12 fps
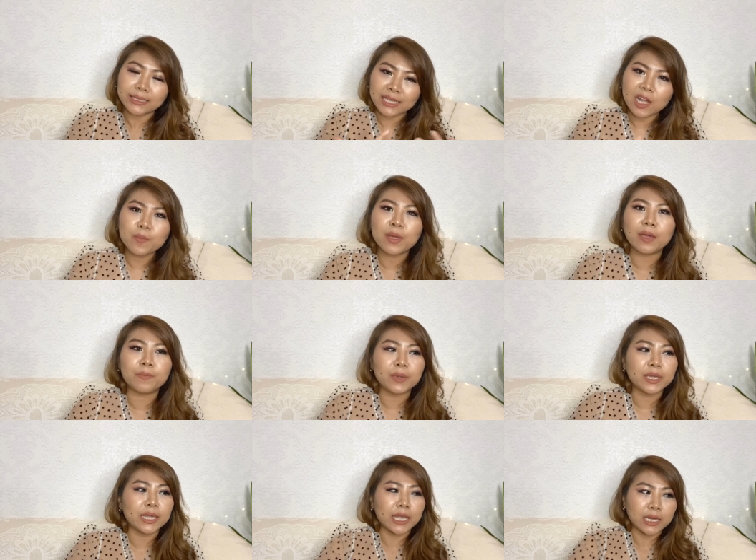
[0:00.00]
Down man
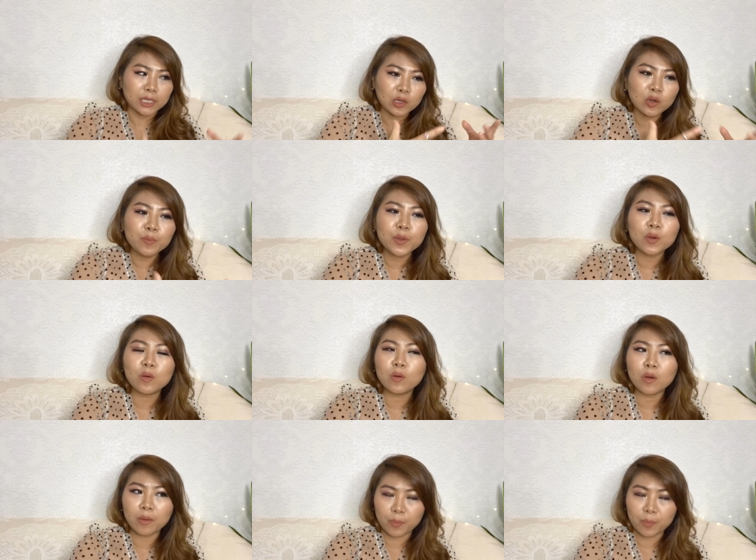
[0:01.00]
be. Dilomio,